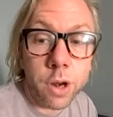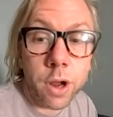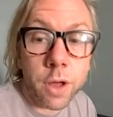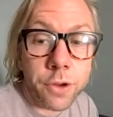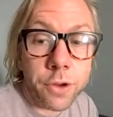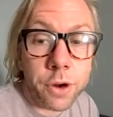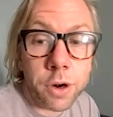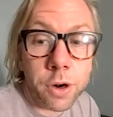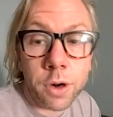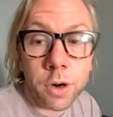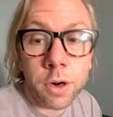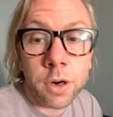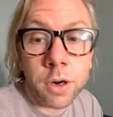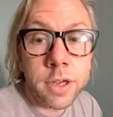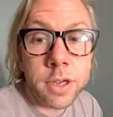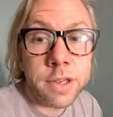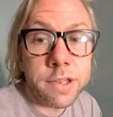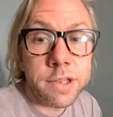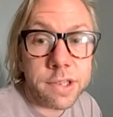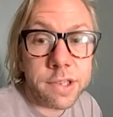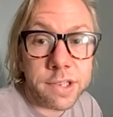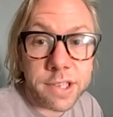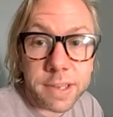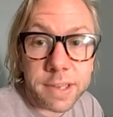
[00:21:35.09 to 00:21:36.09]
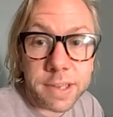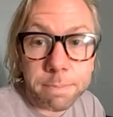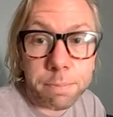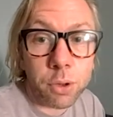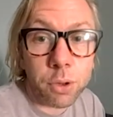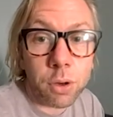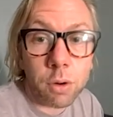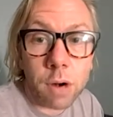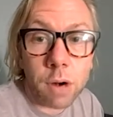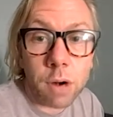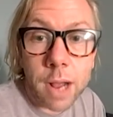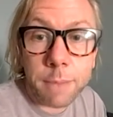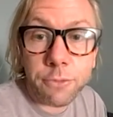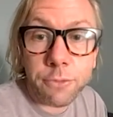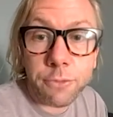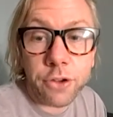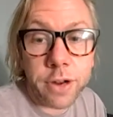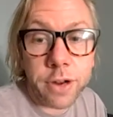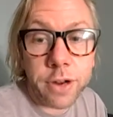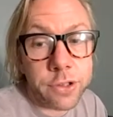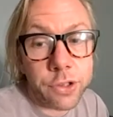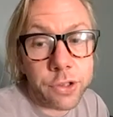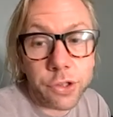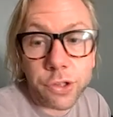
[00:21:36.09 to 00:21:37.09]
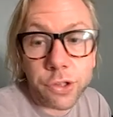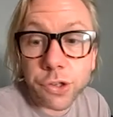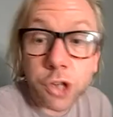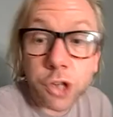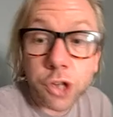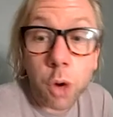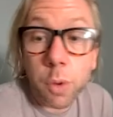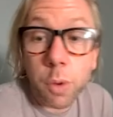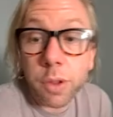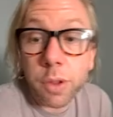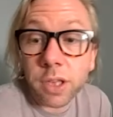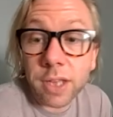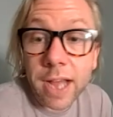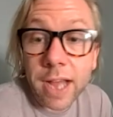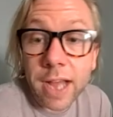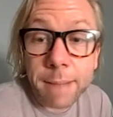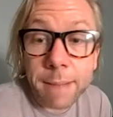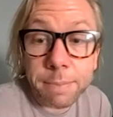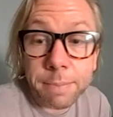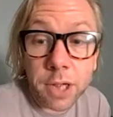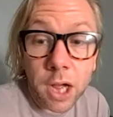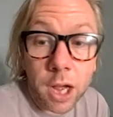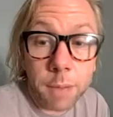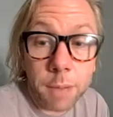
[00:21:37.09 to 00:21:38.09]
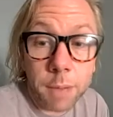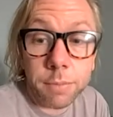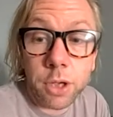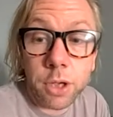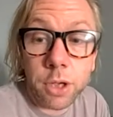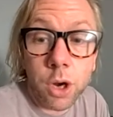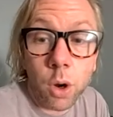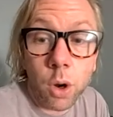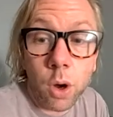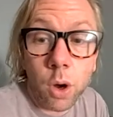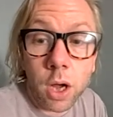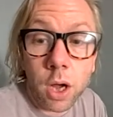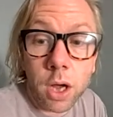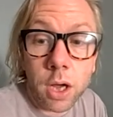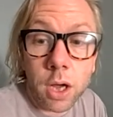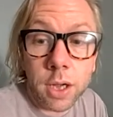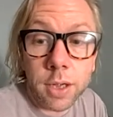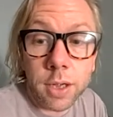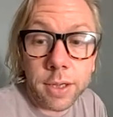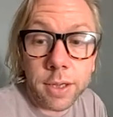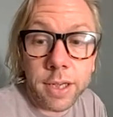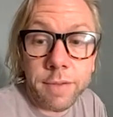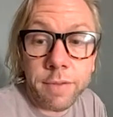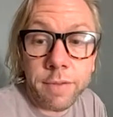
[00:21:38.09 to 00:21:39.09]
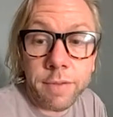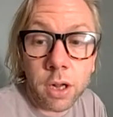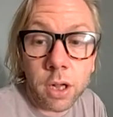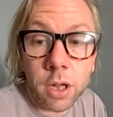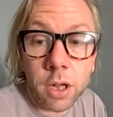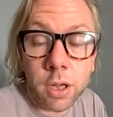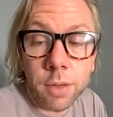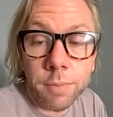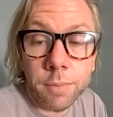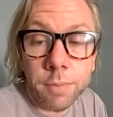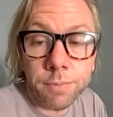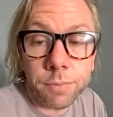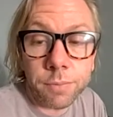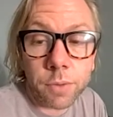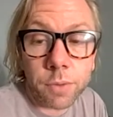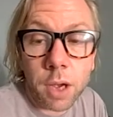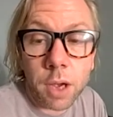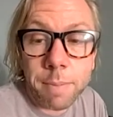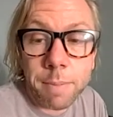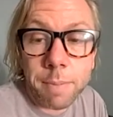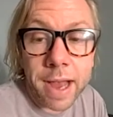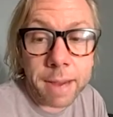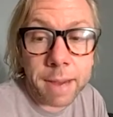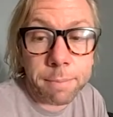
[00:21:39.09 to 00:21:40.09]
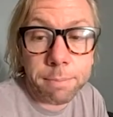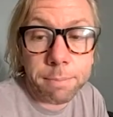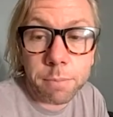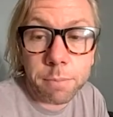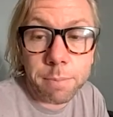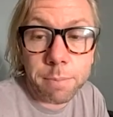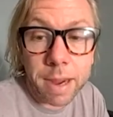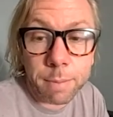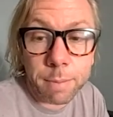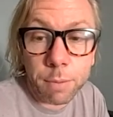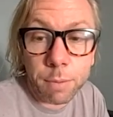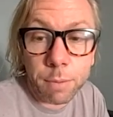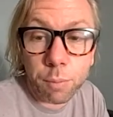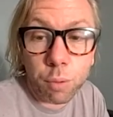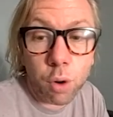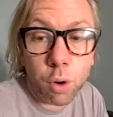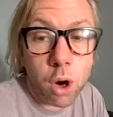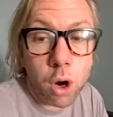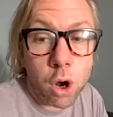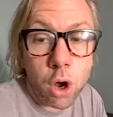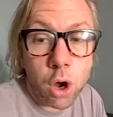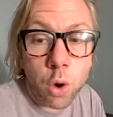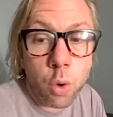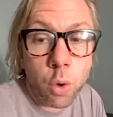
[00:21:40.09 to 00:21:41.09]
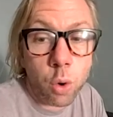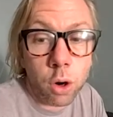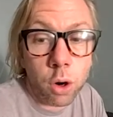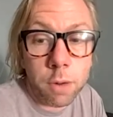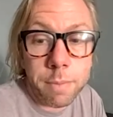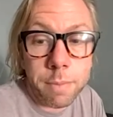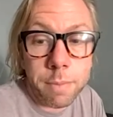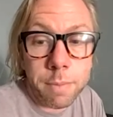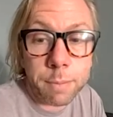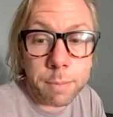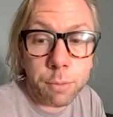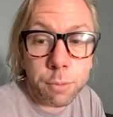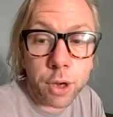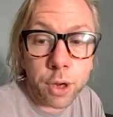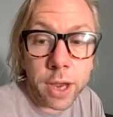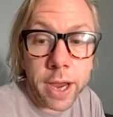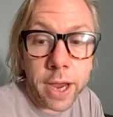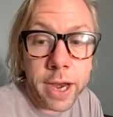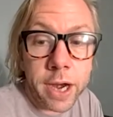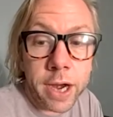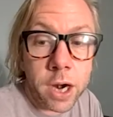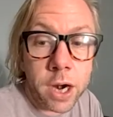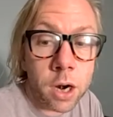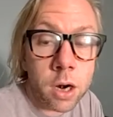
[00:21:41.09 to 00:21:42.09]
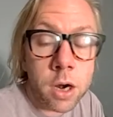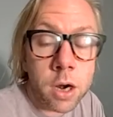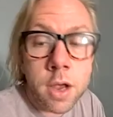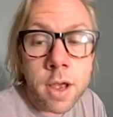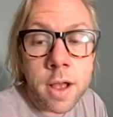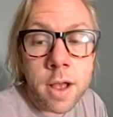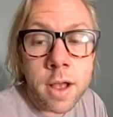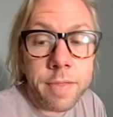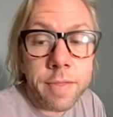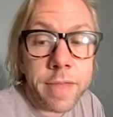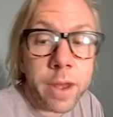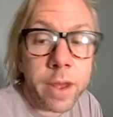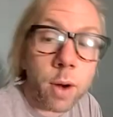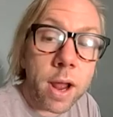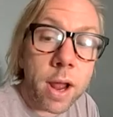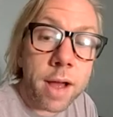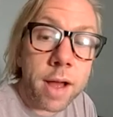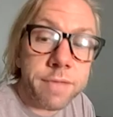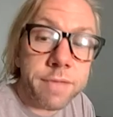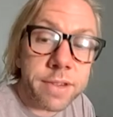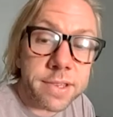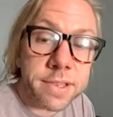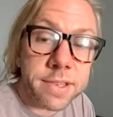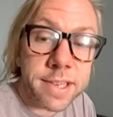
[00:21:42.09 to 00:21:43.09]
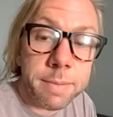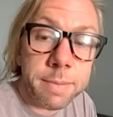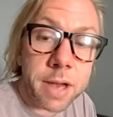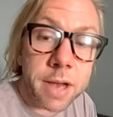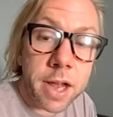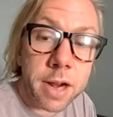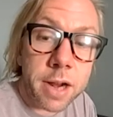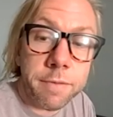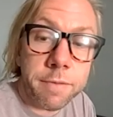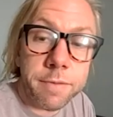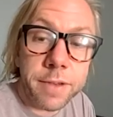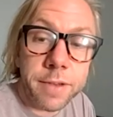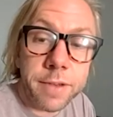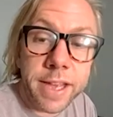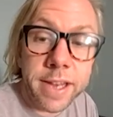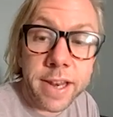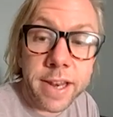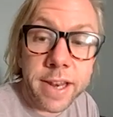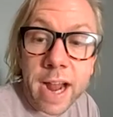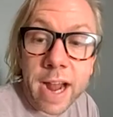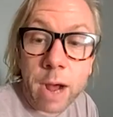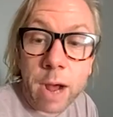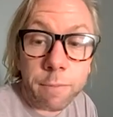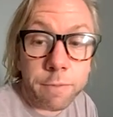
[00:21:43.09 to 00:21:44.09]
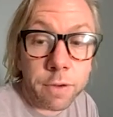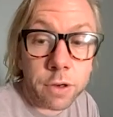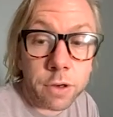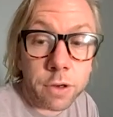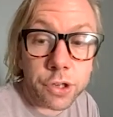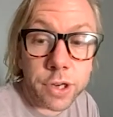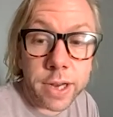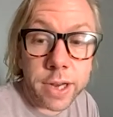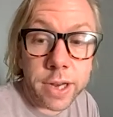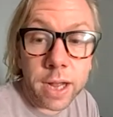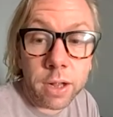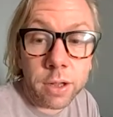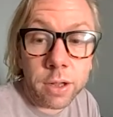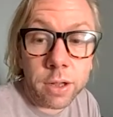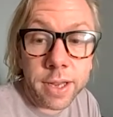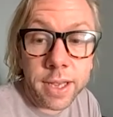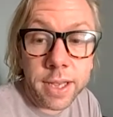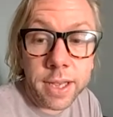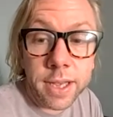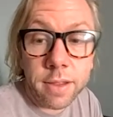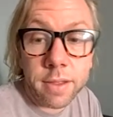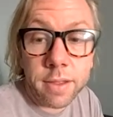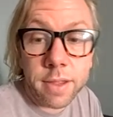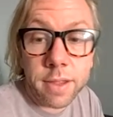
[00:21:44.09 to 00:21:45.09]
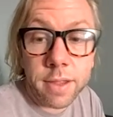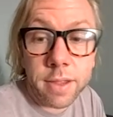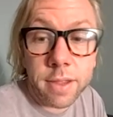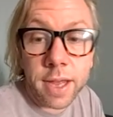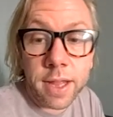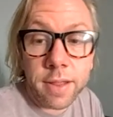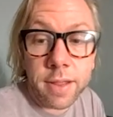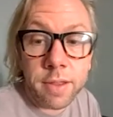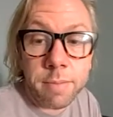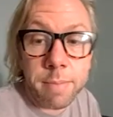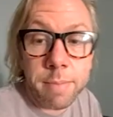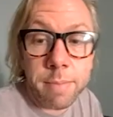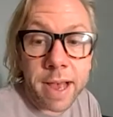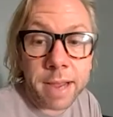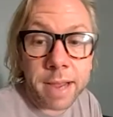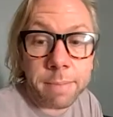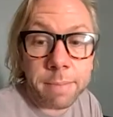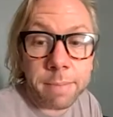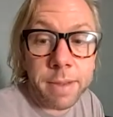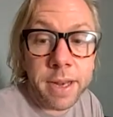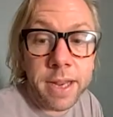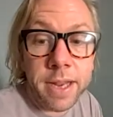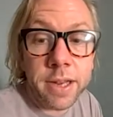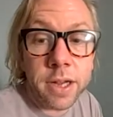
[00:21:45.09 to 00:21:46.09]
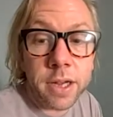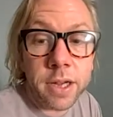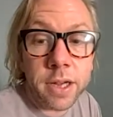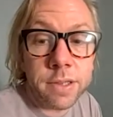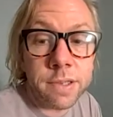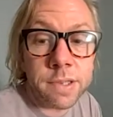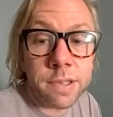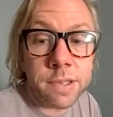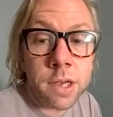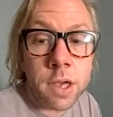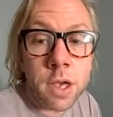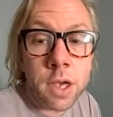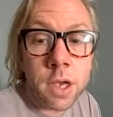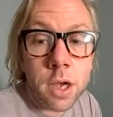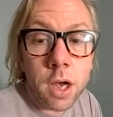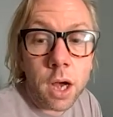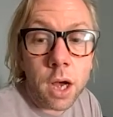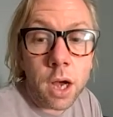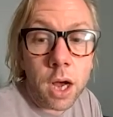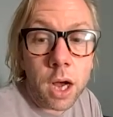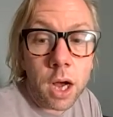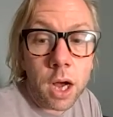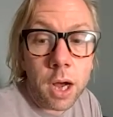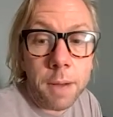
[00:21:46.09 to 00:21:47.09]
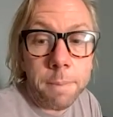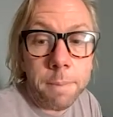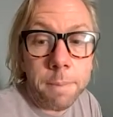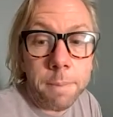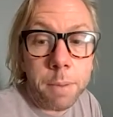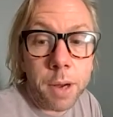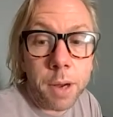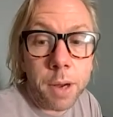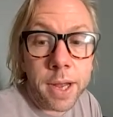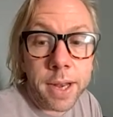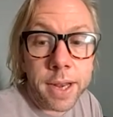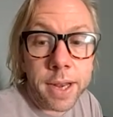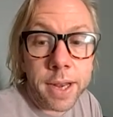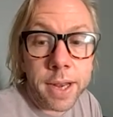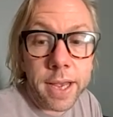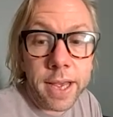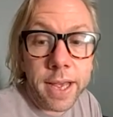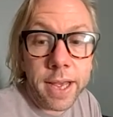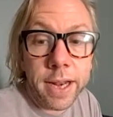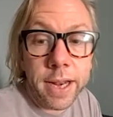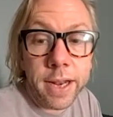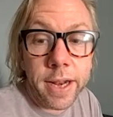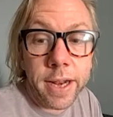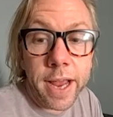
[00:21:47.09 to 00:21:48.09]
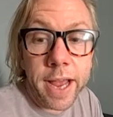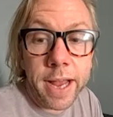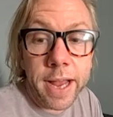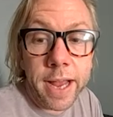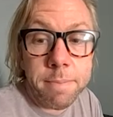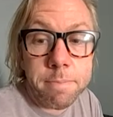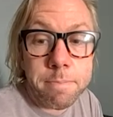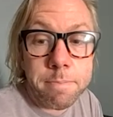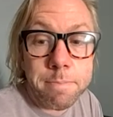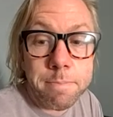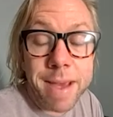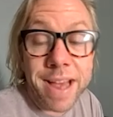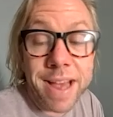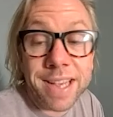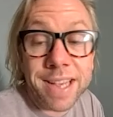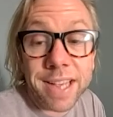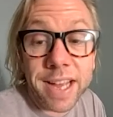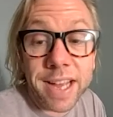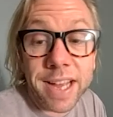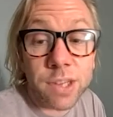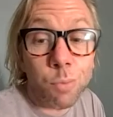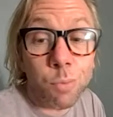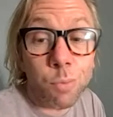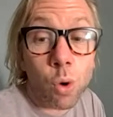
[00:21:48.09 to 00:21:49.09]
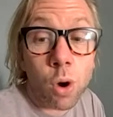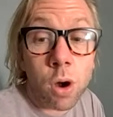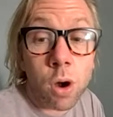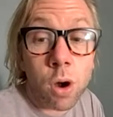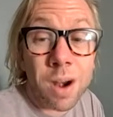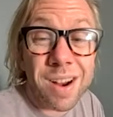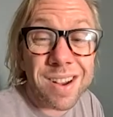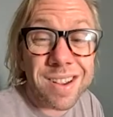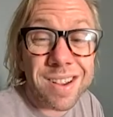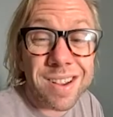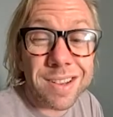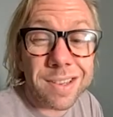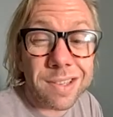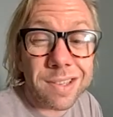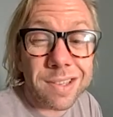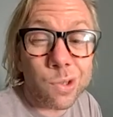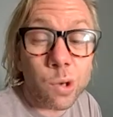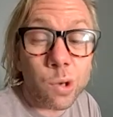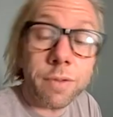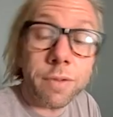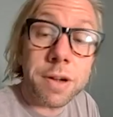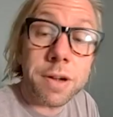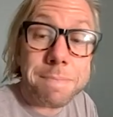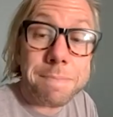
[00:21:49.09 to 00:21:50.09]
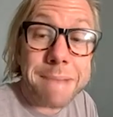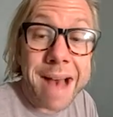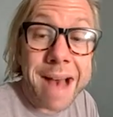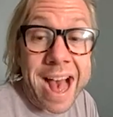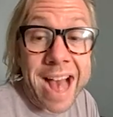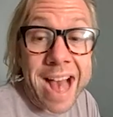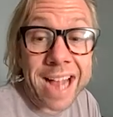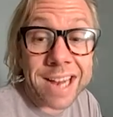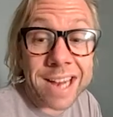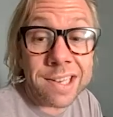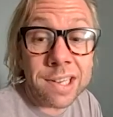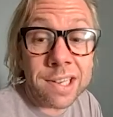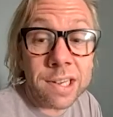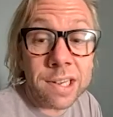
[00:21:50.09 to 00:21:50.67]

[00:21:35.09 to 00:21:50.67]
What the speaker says: another simpler option is just go with a laptop. Even a MacBook Pro or a MacBook Air, they don't have the same kind of in and out functionality that the Mac Mini does. But it's a more sort of compact,